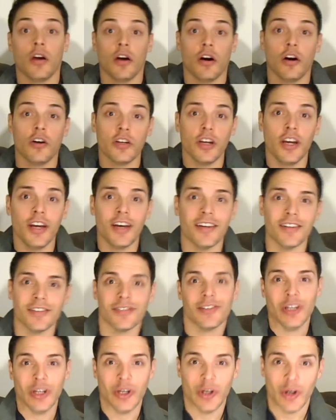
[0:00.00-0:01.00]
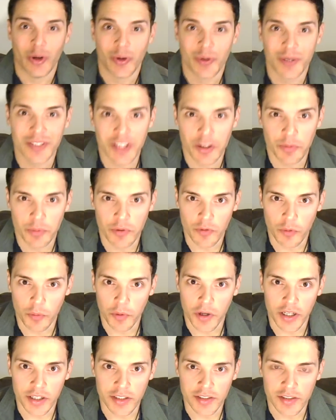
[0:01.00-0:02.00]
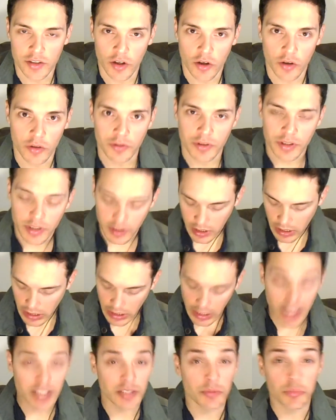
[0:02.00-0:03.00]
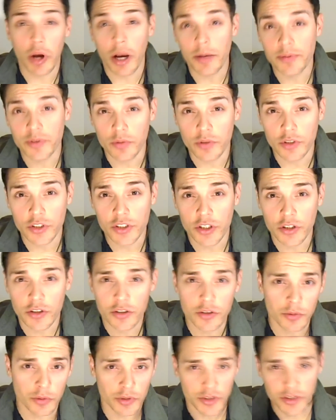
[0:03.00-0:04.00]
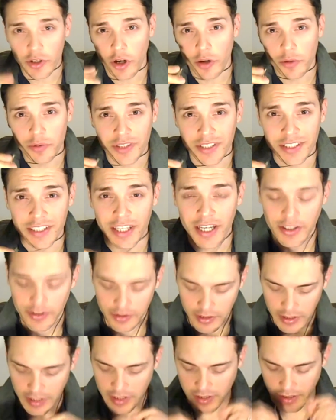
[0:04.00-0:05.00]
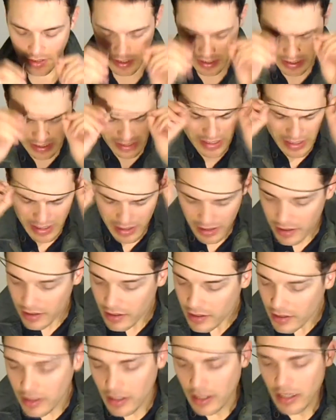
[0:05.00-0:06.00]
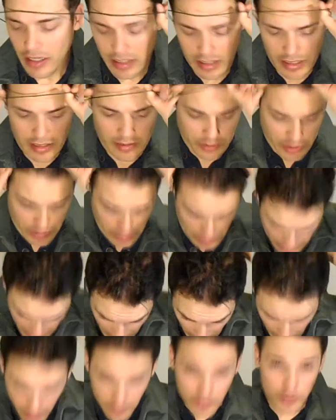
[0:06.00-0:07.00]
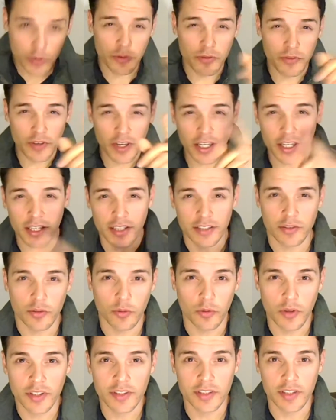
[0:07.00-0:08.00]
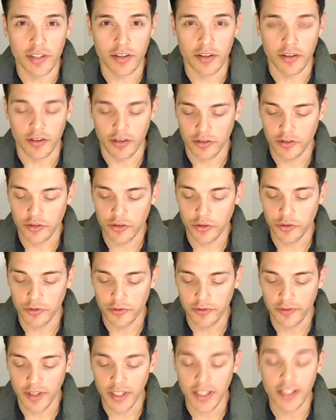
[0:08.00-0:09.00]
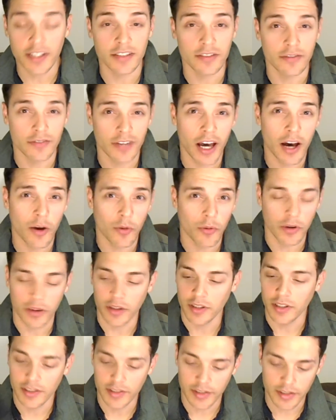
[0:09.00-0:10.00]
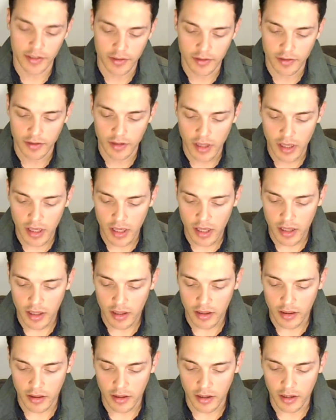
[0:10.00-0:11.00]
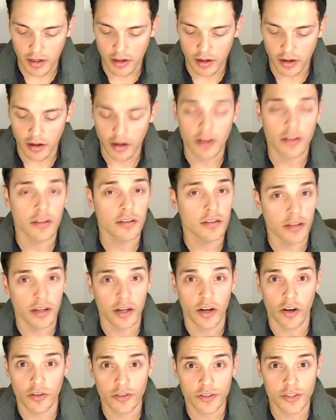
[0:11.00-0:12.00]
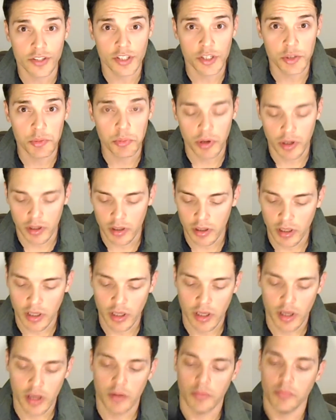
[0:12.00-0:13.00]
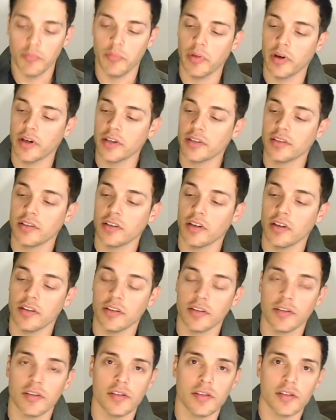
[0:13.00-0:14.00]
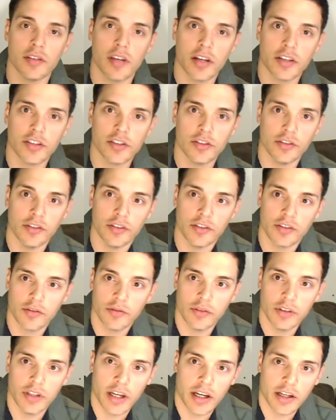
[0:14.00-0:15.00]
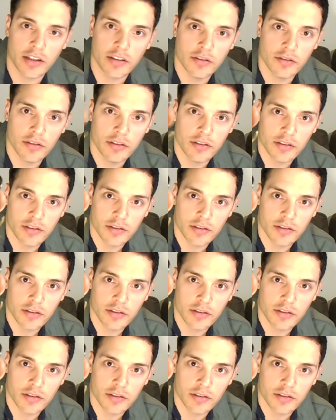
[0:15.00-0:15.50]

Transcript: Okay, what's up, everybody? So, got some props I want to show you. We'll start with the necklace. I'm sure a lot of you fans, the ones that are true fans, have got one of these. They aren't cheap, but this is actually screen accurate,